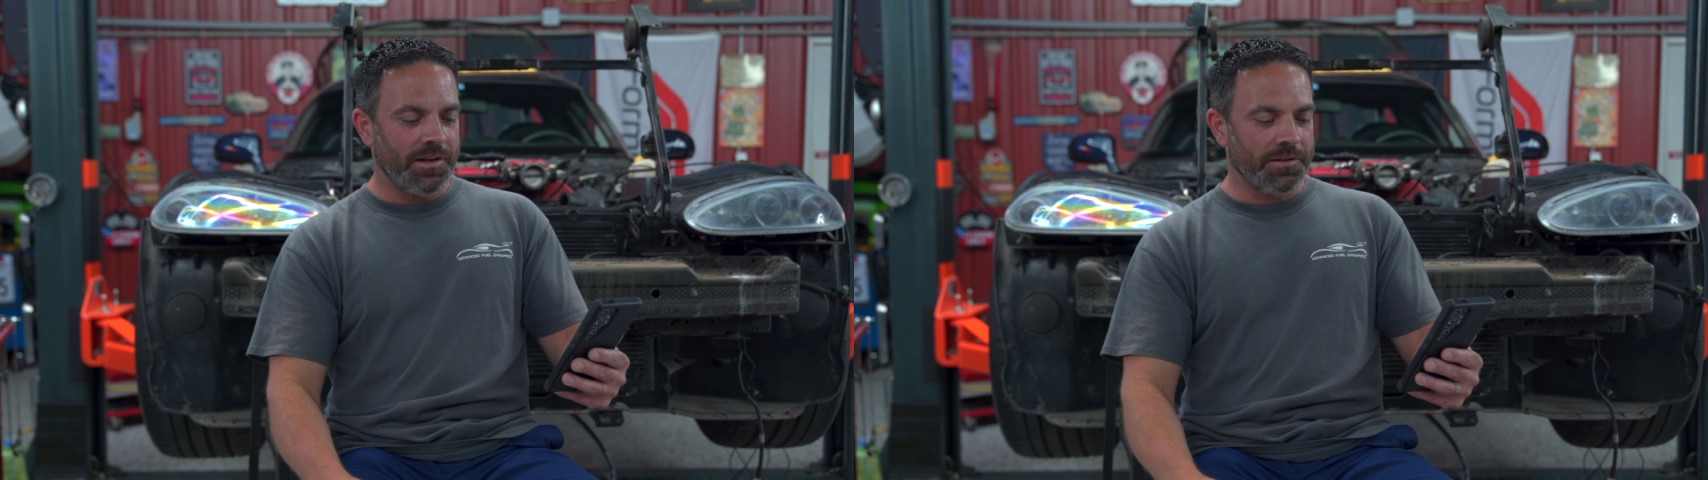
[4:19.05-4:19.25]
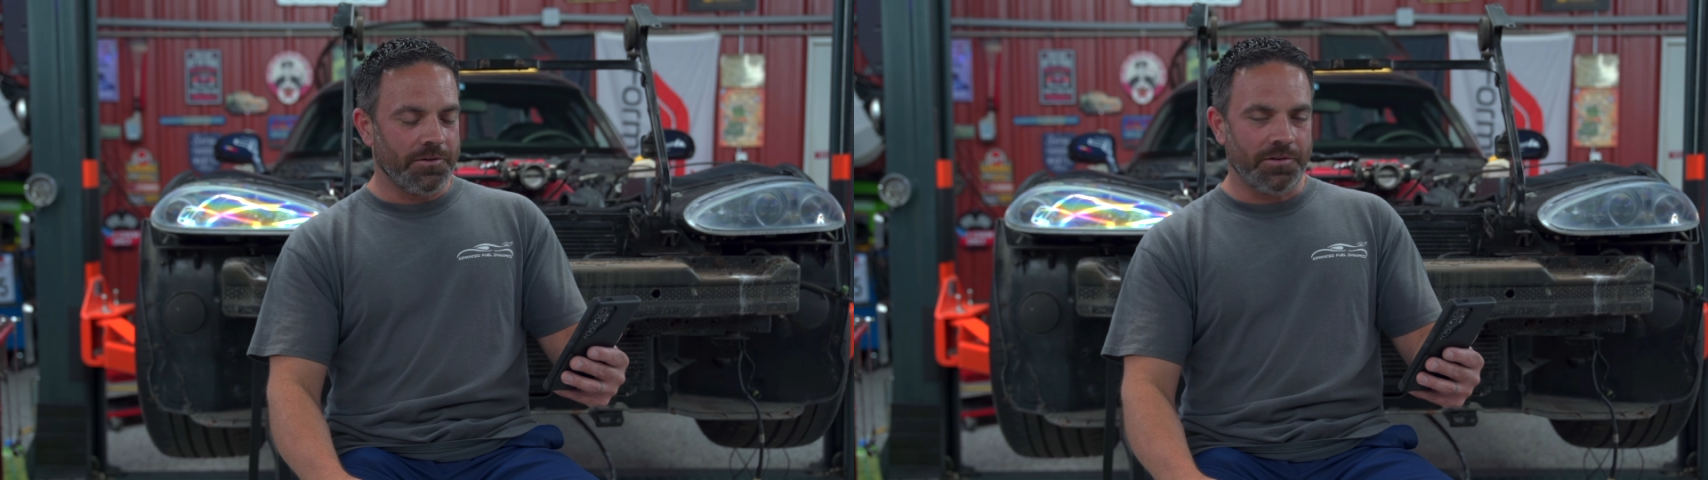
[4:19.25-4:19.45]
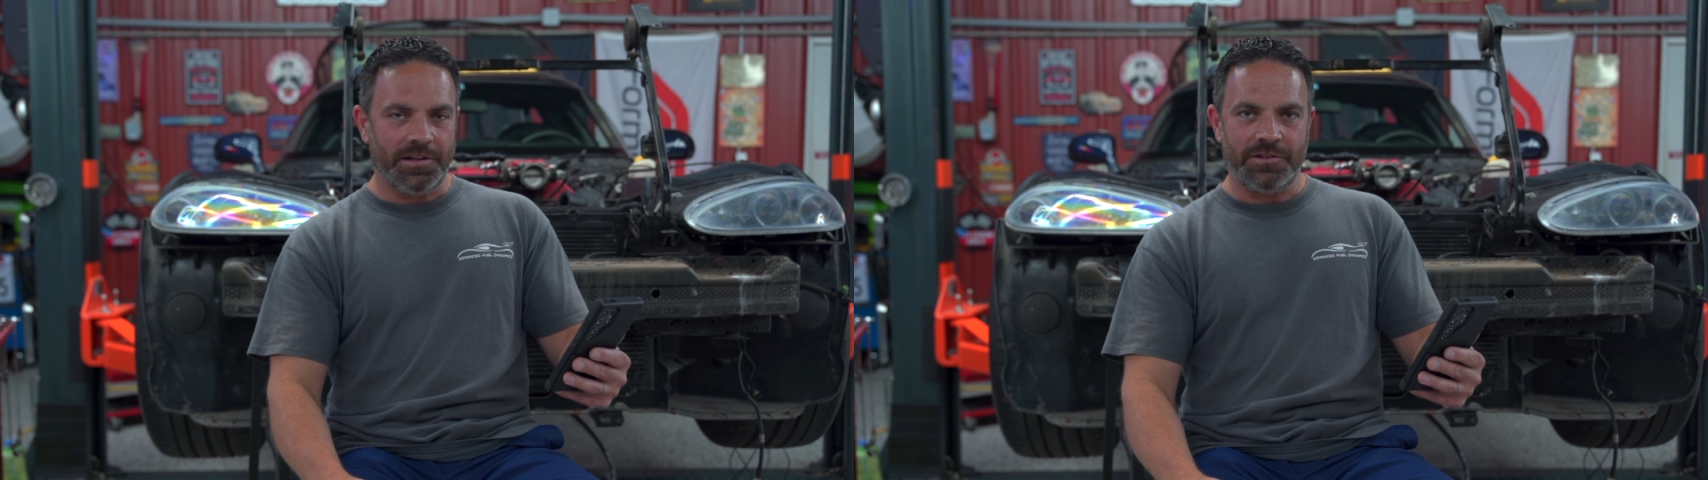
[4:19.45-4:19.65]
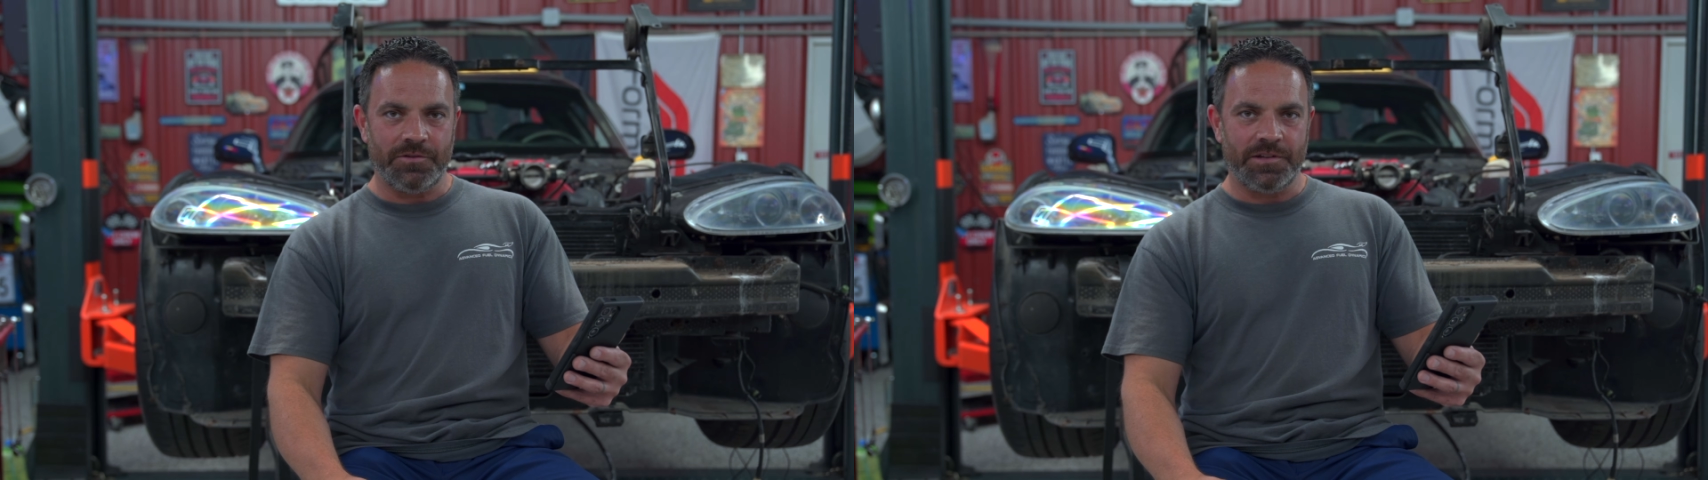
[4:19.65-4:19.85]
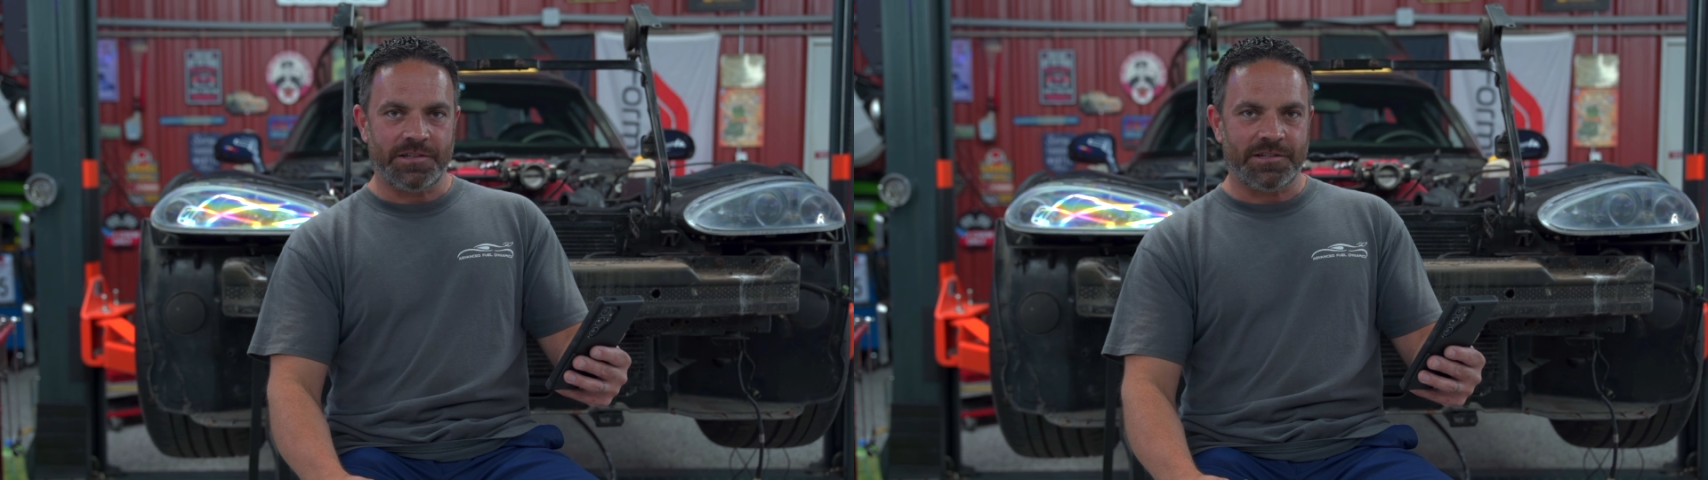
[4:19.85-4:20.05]
literally
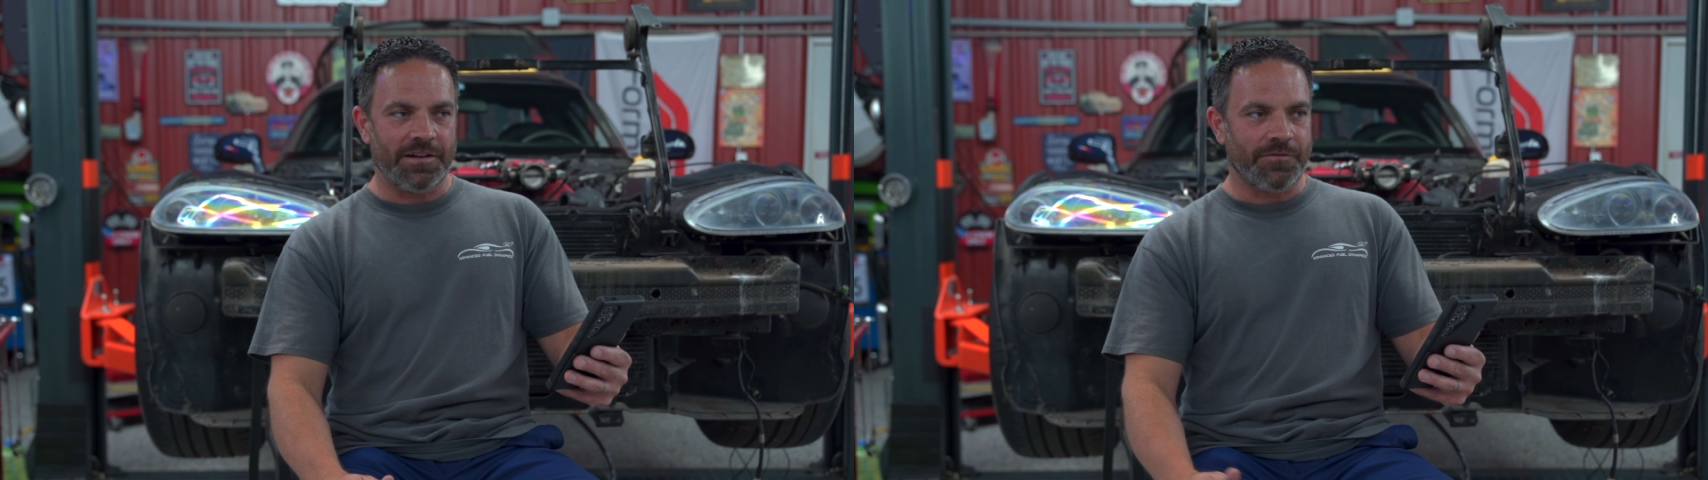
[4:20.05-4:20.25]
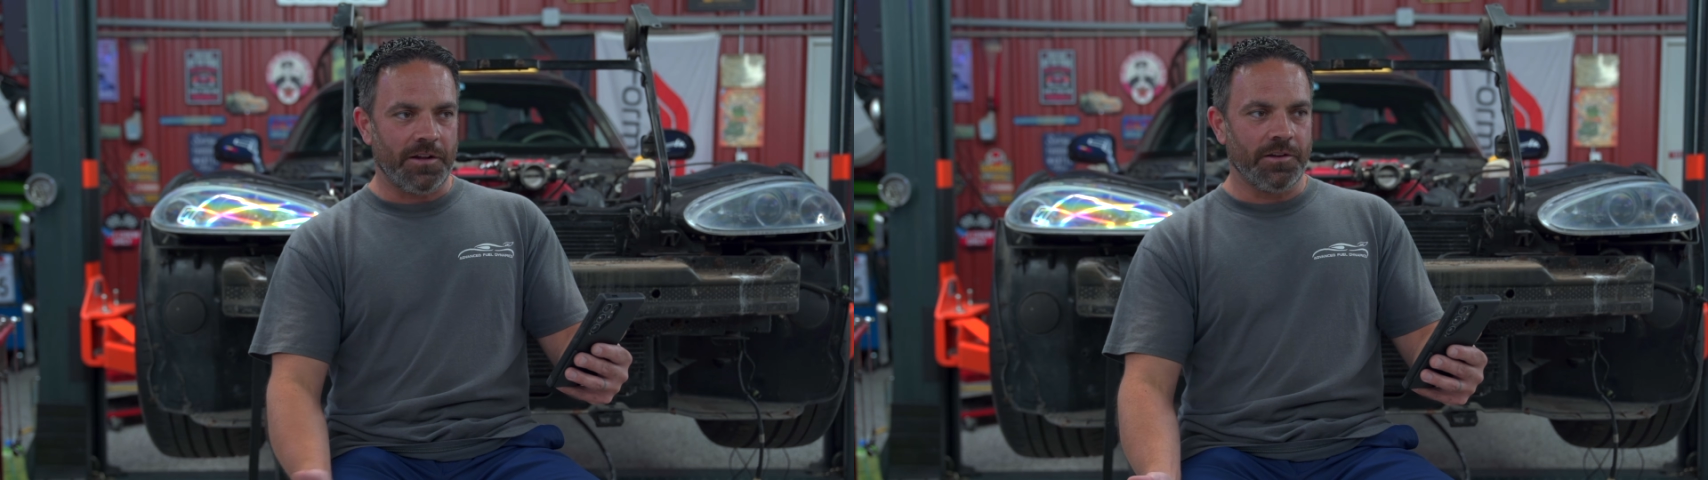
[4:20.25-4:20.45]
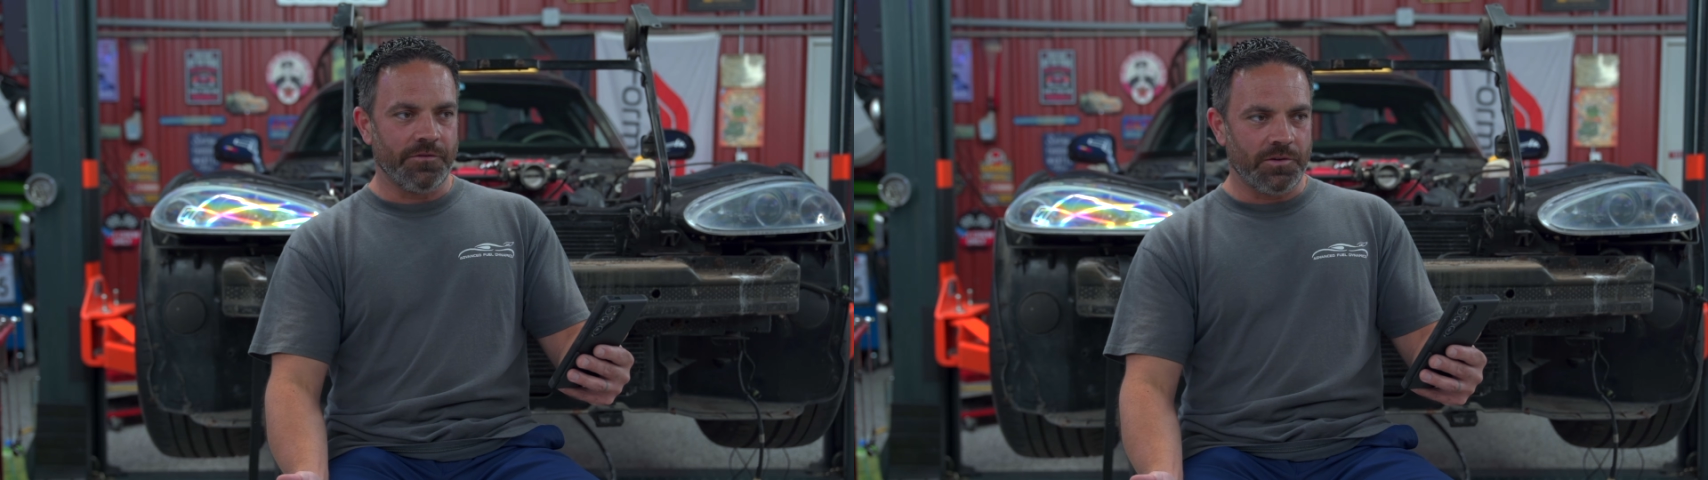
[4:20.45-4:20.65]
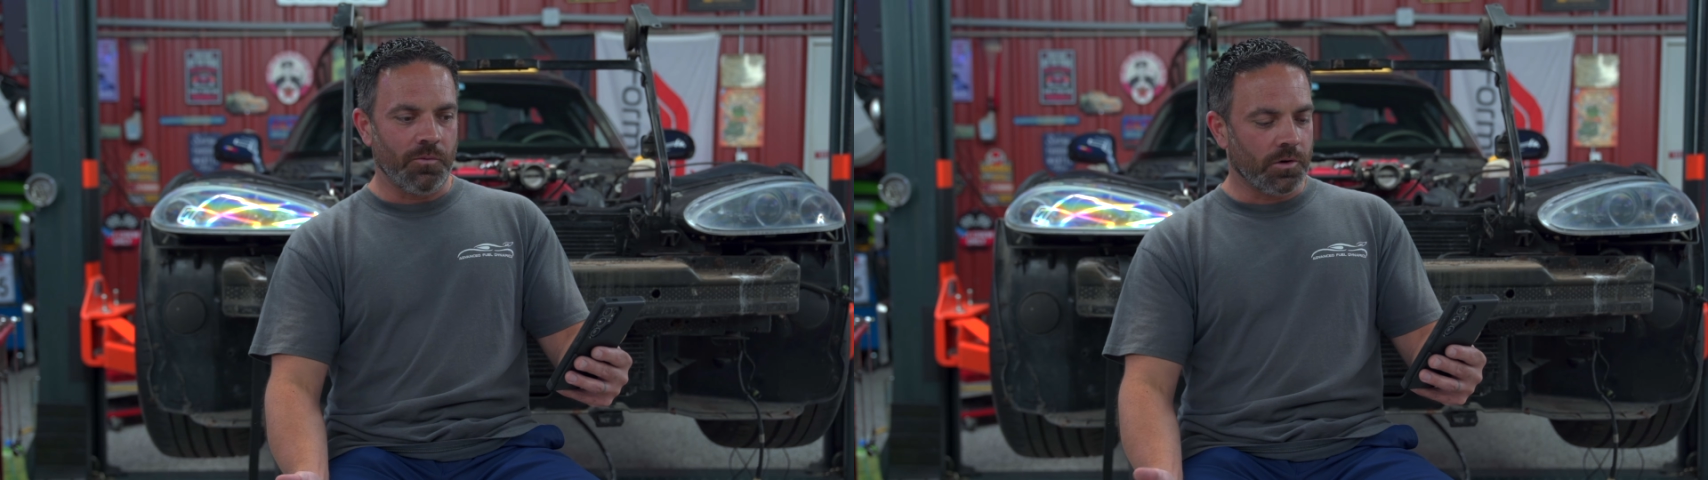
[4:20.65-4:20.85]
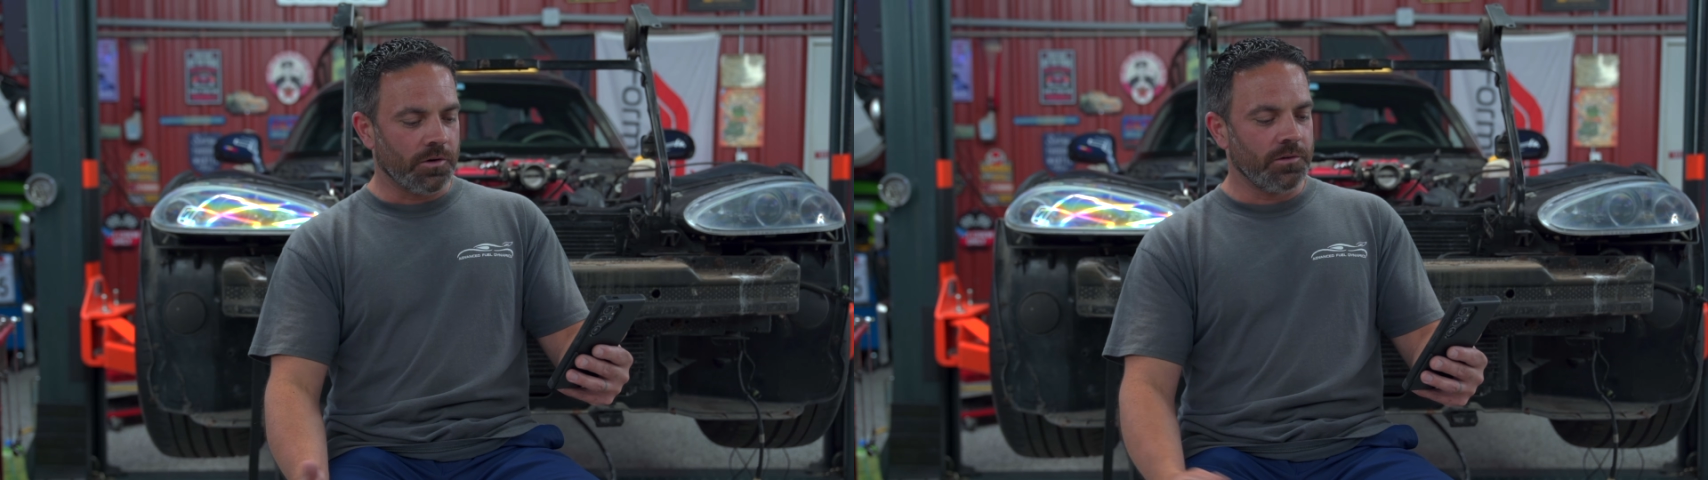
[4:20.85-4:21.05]
do this stuff all over the
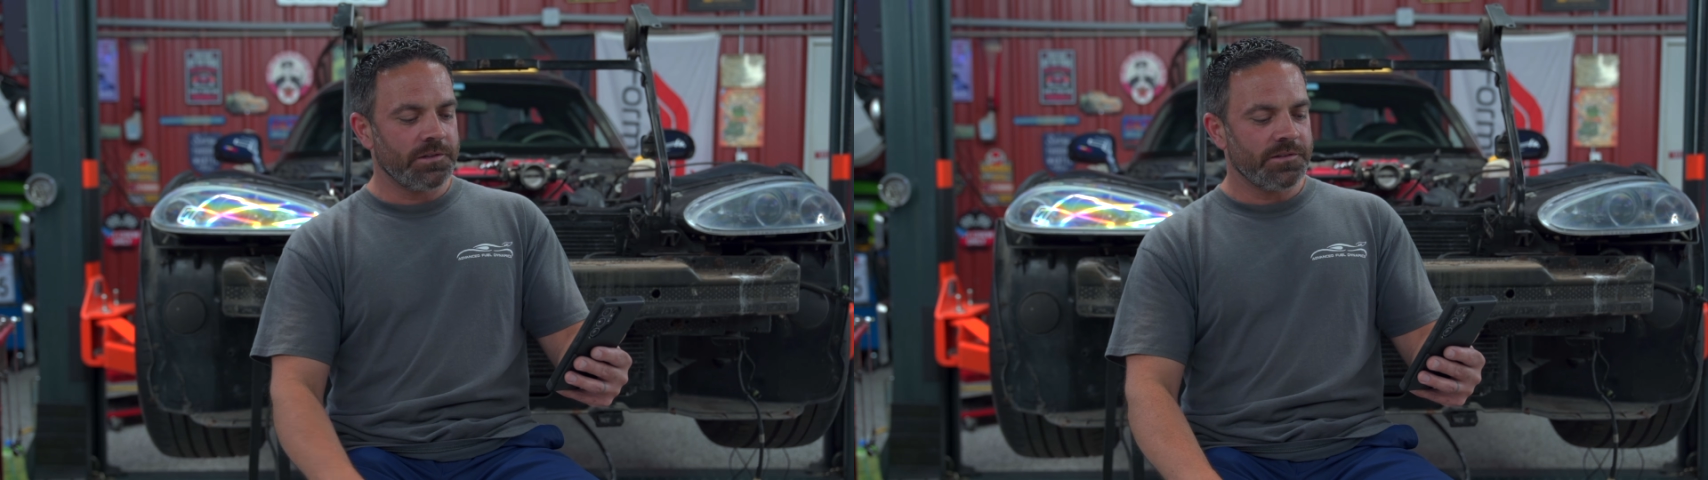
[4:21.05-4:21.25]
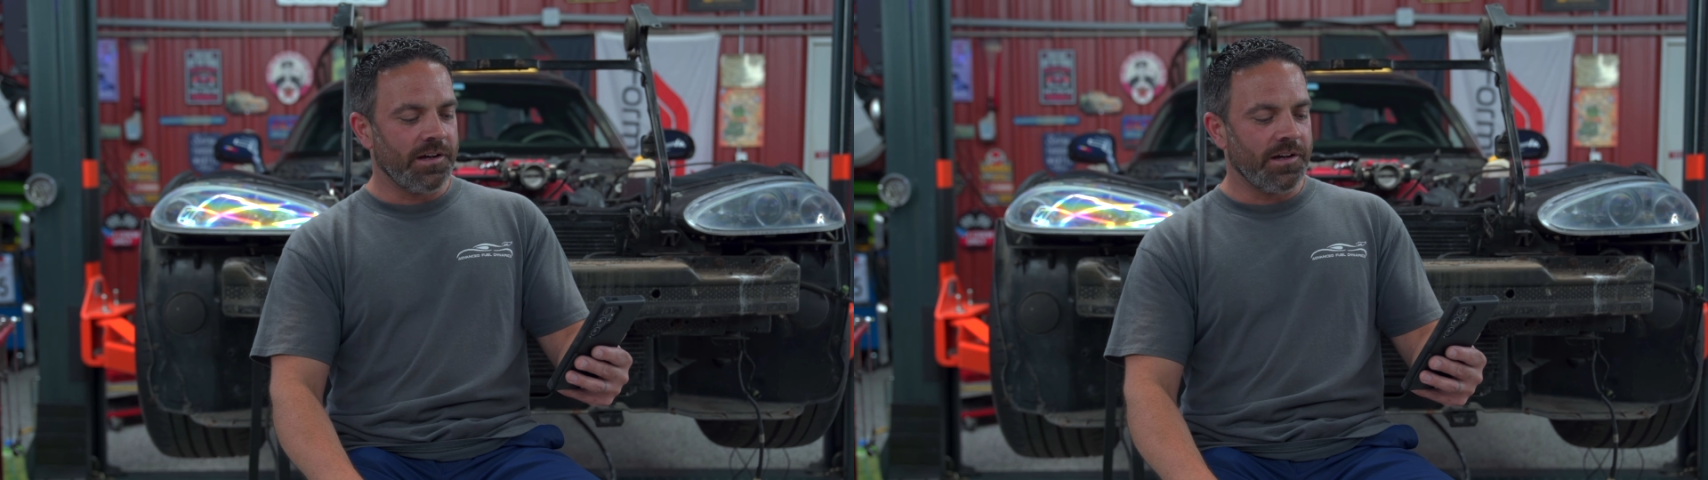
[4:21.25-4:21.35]
world,